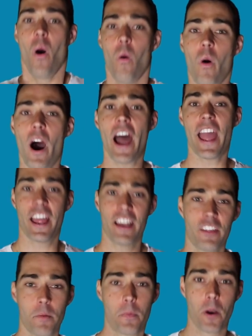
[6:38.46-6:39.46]
why
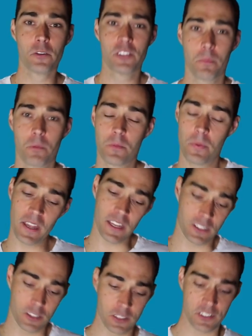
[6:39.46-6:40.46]
another pro tip would
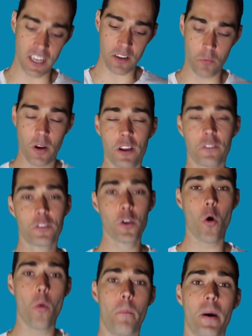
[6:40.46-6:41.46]
be to set one of
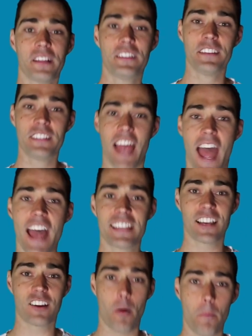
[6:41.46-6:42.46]
your buttons
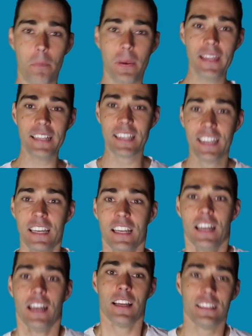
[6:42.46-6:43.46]
as a complete
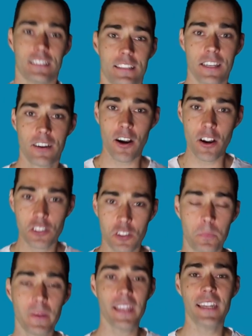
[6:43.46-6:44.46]
zero
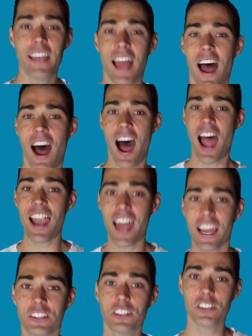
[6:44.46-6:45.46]
speed. I
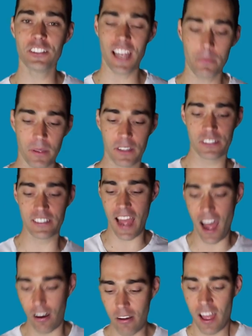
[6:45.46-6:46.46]
like to use that because
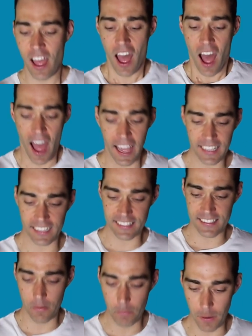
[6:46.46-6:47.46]
now I can
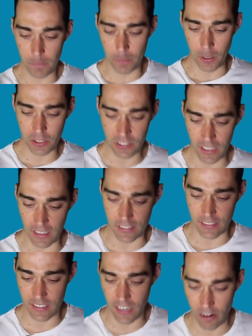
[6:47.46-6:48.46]
simply push the
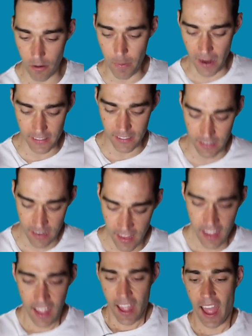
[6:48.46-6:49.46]
zero button
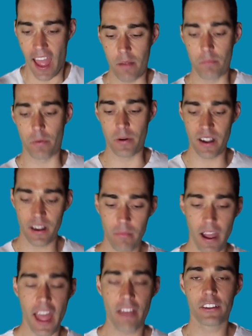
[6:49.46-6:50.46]
and bring
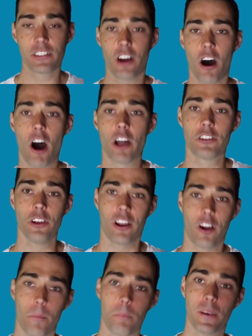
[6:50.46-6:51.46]
my avatar to a
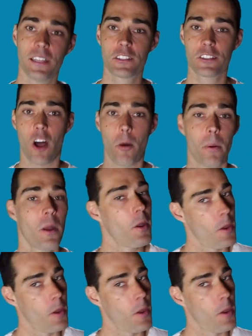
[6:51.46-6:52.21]
complete stop